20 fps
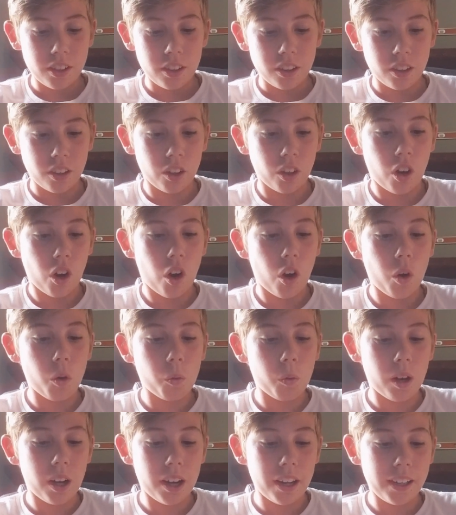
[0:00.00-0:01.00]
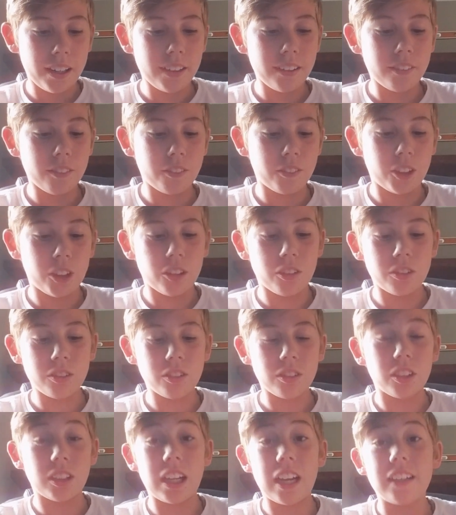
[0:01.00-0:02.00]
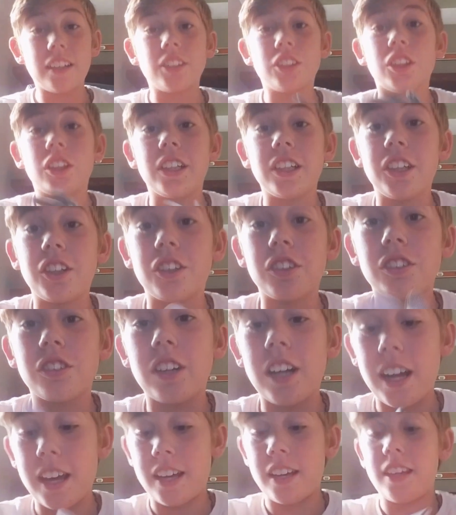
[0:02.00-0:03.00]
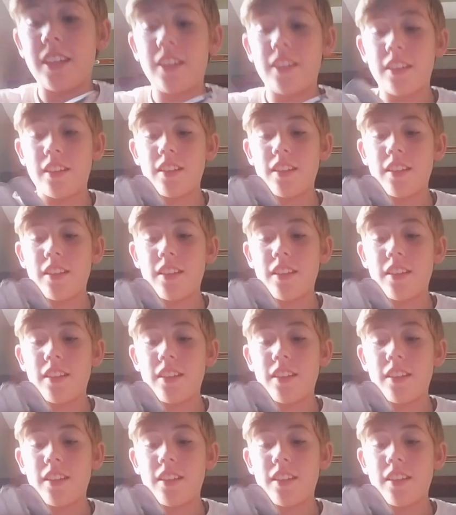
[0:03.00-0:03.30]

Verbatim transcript: the all white. Well, they're kind of turning gray,